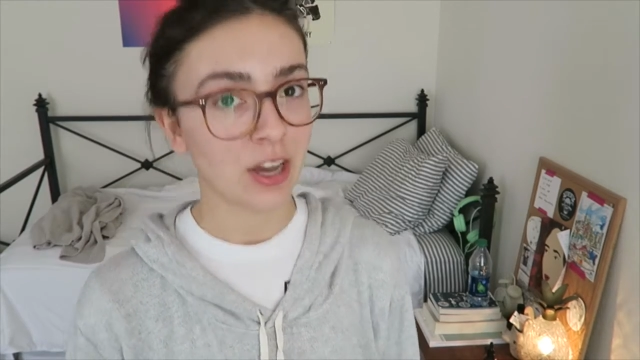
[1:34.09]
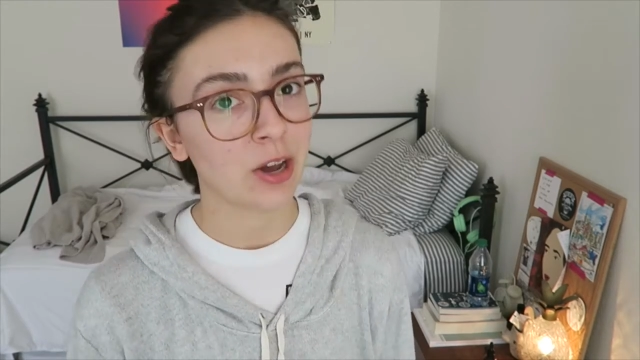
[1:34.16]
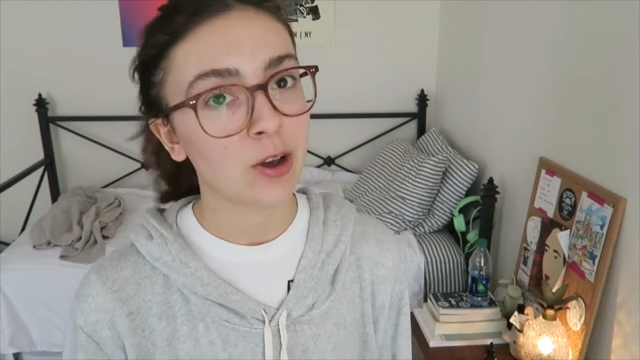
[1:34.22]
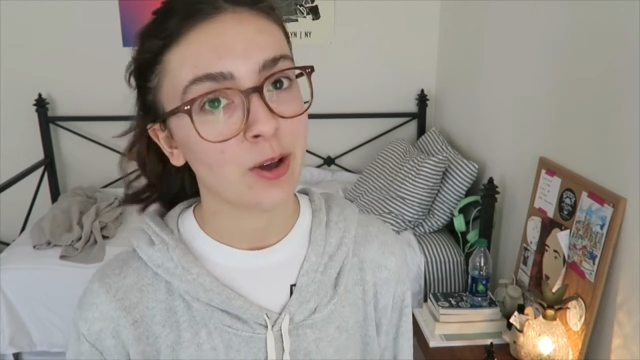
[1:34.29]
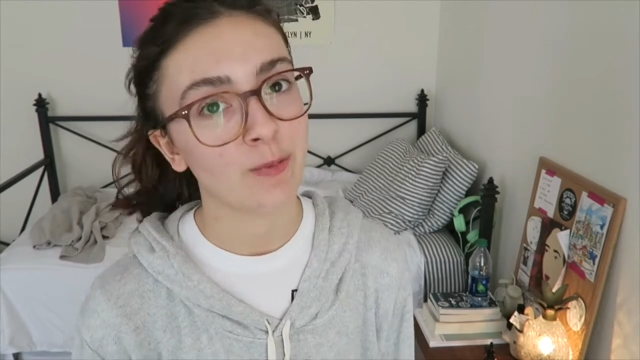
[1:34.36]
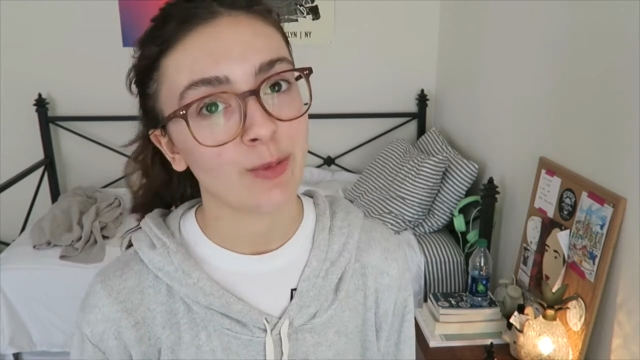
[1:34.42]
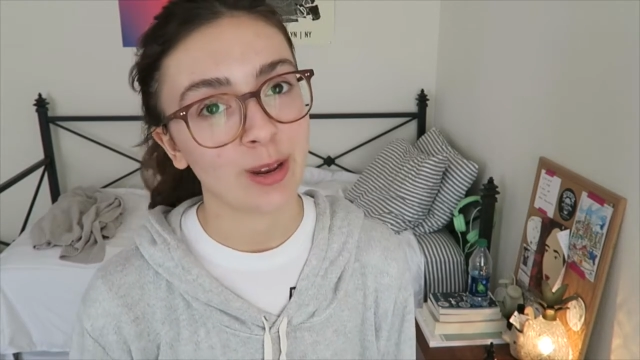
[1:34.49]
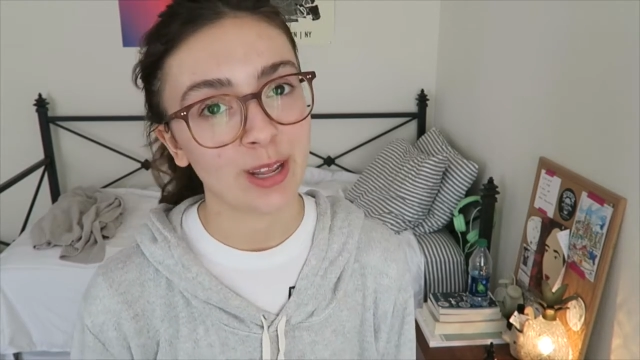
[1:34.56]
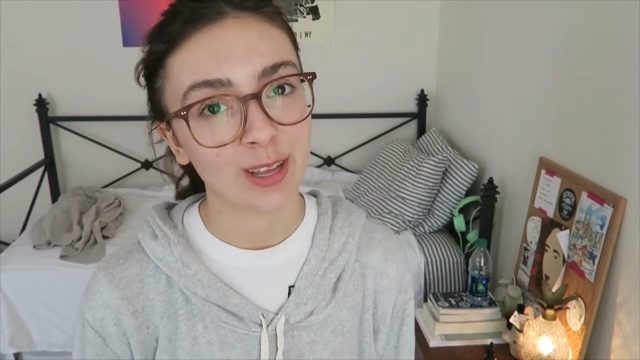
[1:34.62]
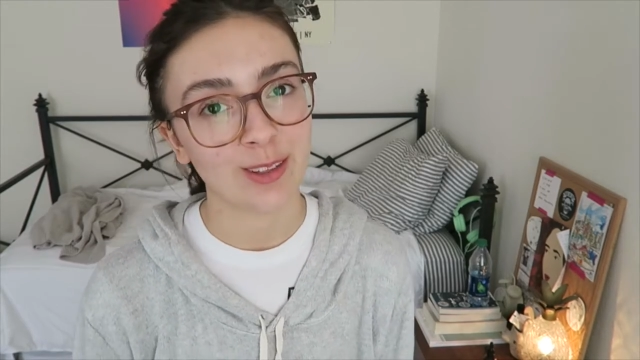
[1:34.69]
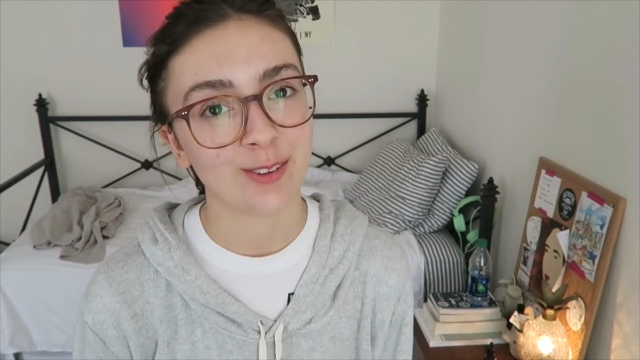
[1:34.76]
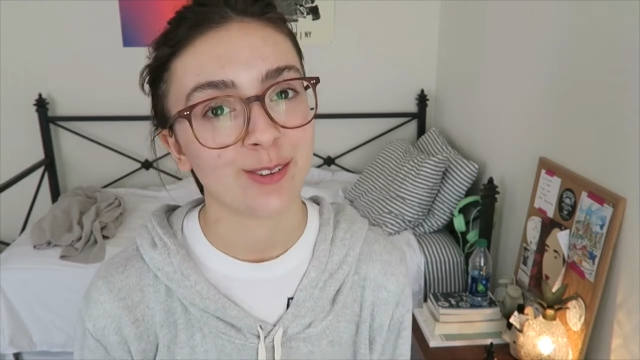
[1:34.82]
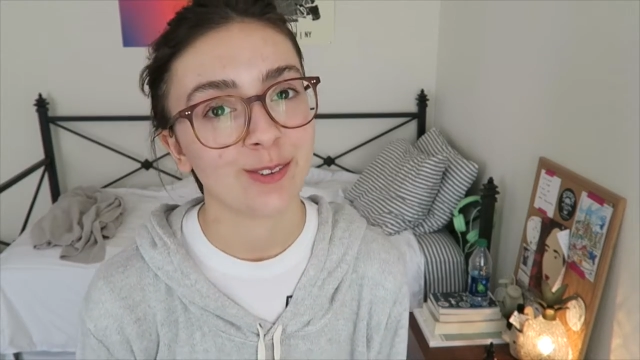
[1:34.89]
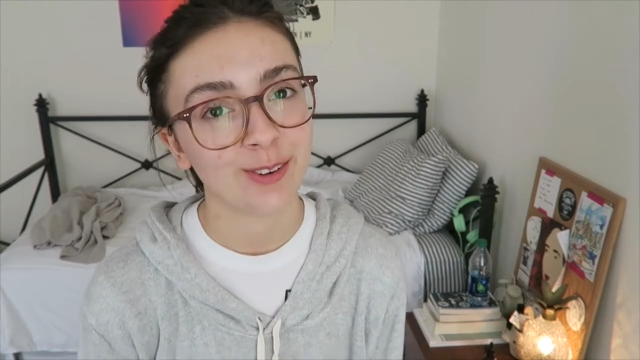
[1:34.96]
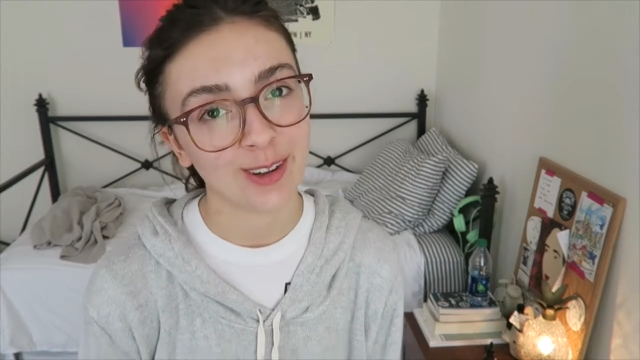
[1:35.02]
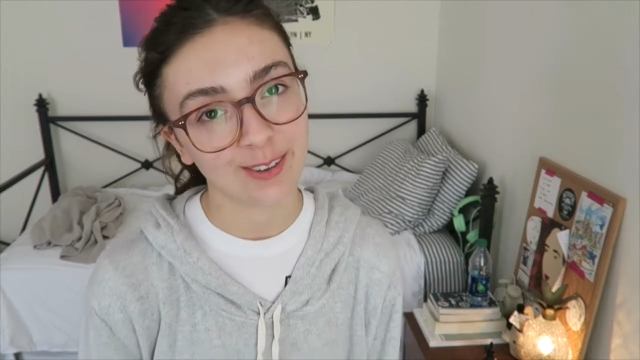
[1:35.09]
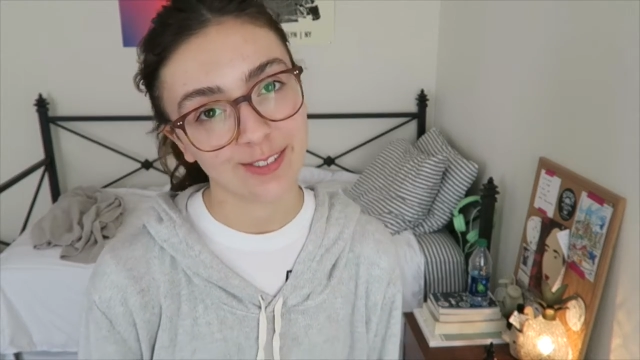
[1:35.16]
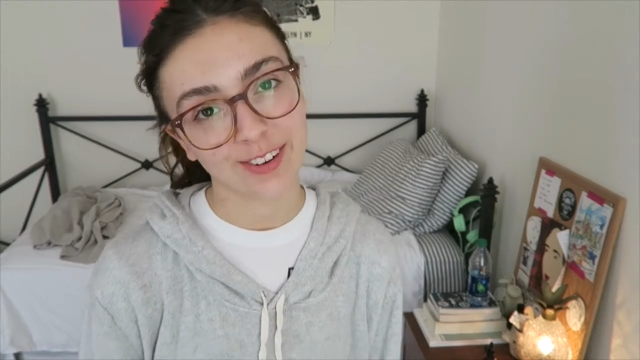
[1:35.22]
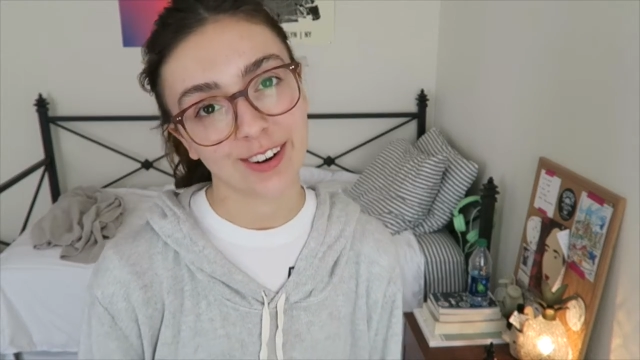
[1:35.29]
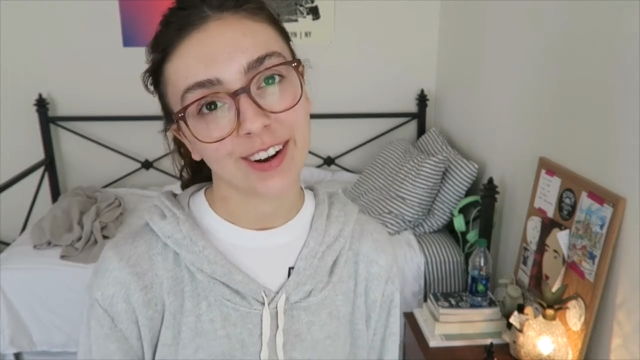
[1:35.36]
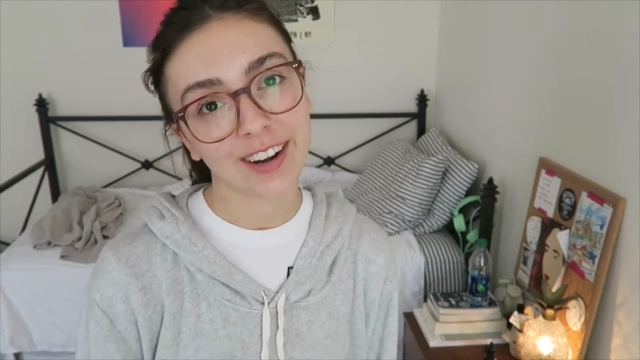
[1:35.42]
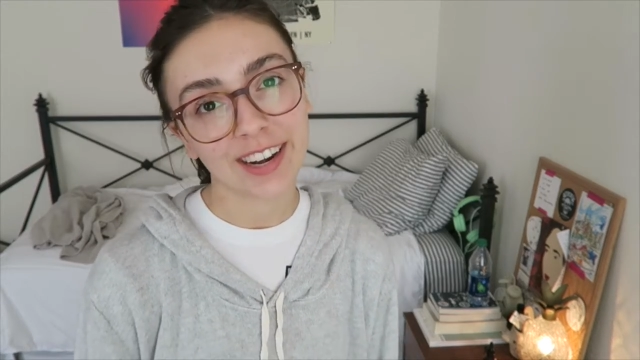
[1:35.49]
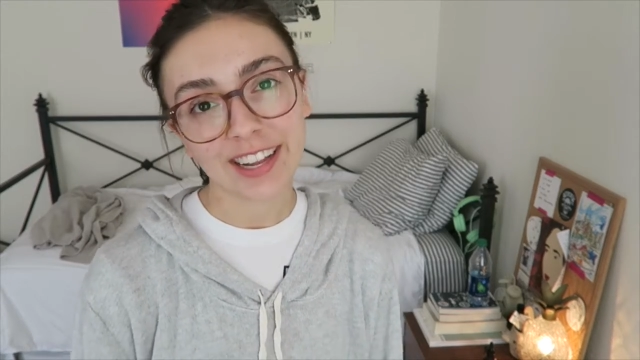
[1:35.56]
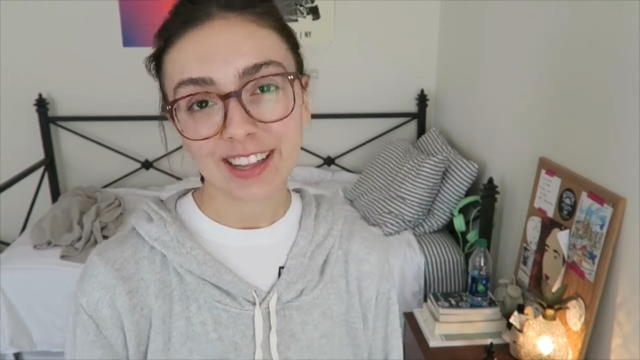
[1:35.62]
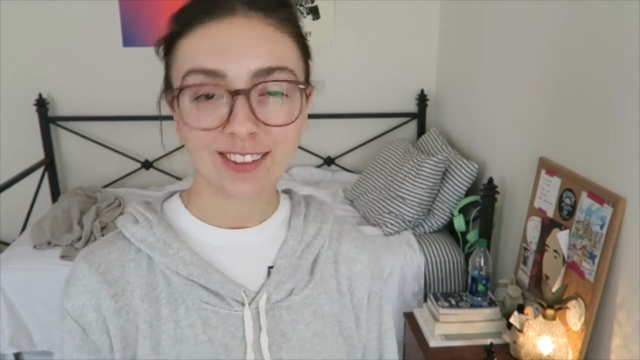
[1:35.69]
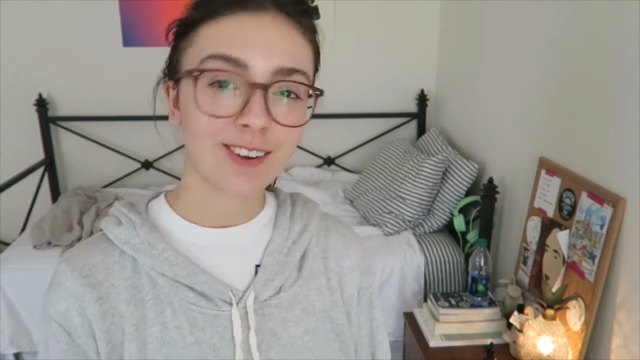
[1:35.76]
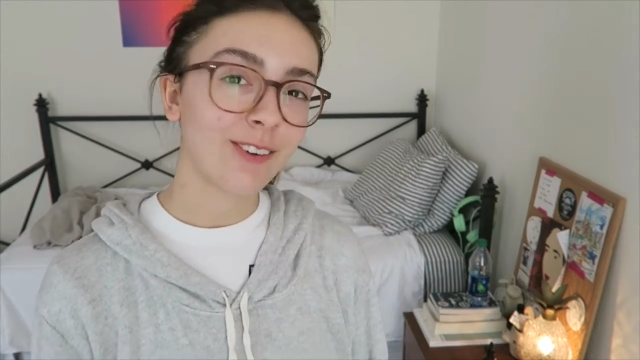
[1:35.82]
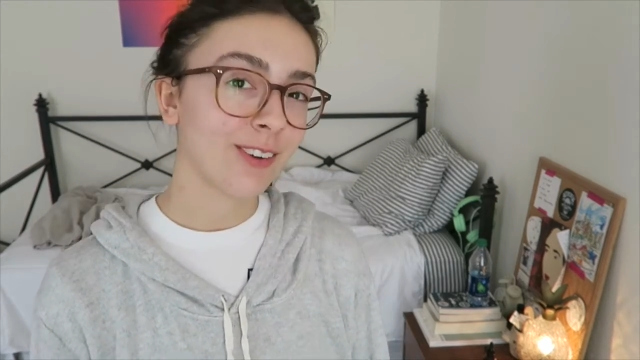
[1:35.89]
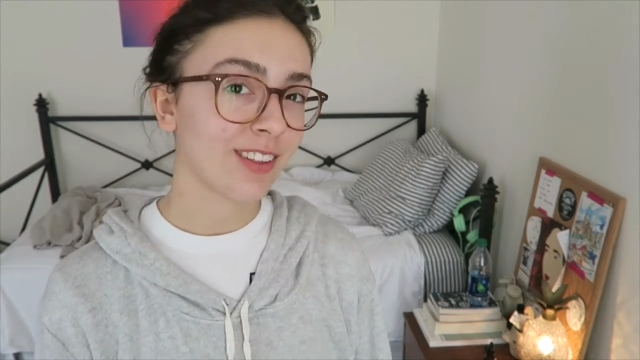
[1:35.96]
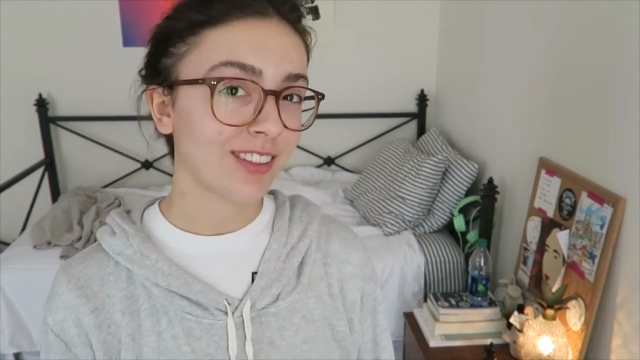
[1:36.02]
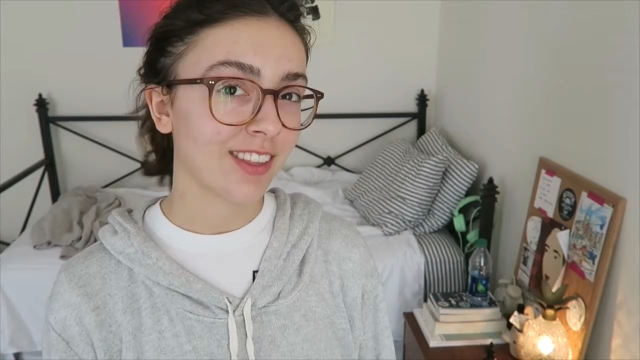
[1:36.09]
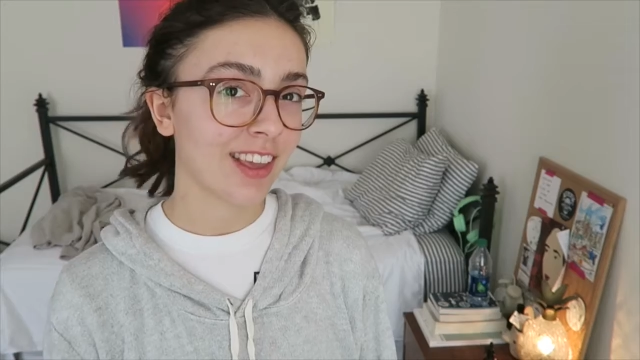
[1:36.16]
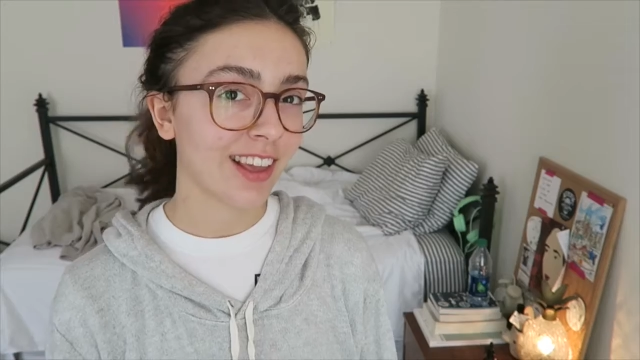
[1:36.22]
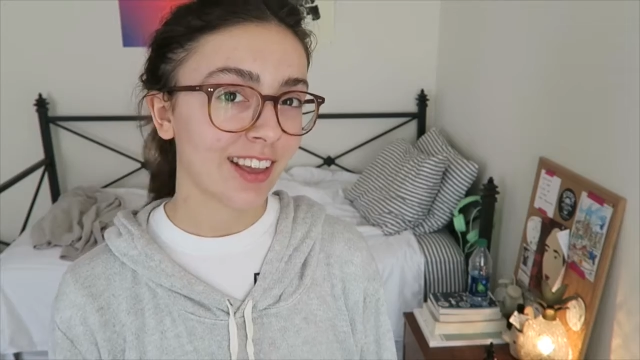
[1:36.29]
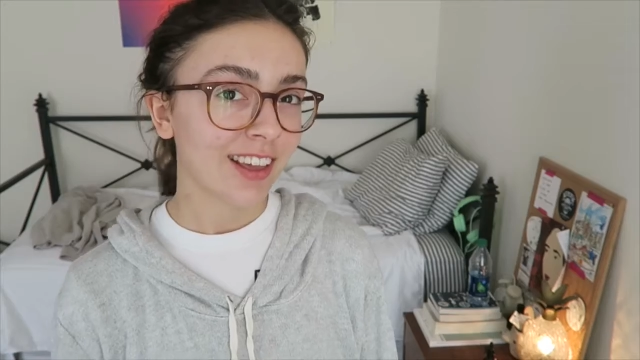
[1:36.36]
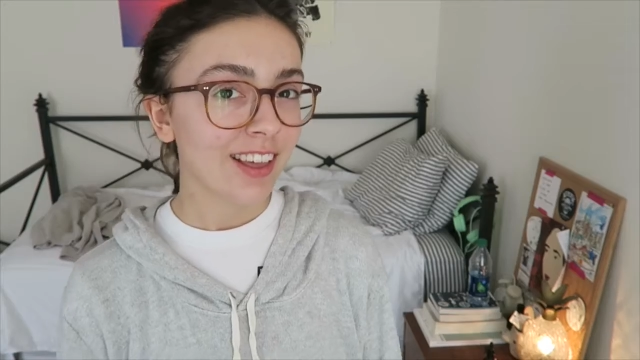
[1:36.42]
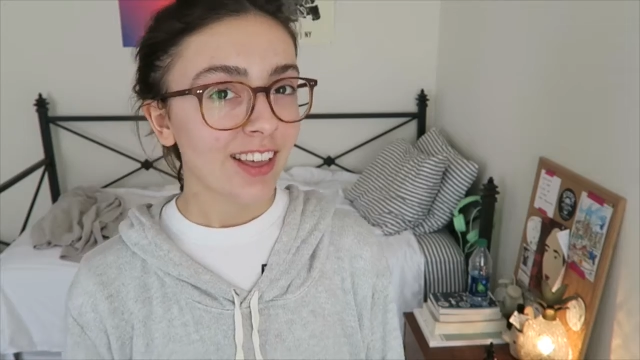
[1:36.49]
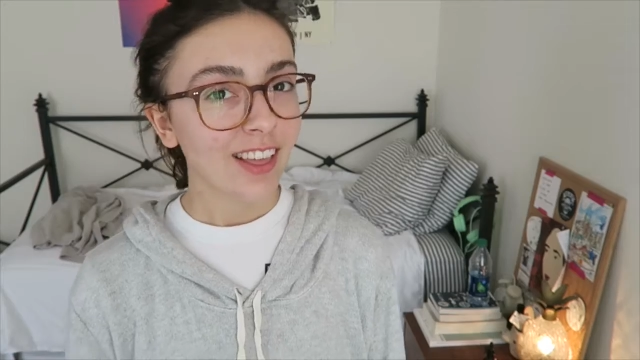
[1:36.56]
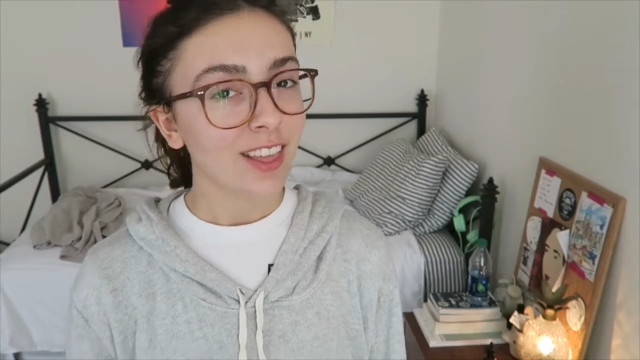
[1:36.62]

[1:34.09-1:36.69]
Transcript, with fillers: comedies or whatever, and it's always like,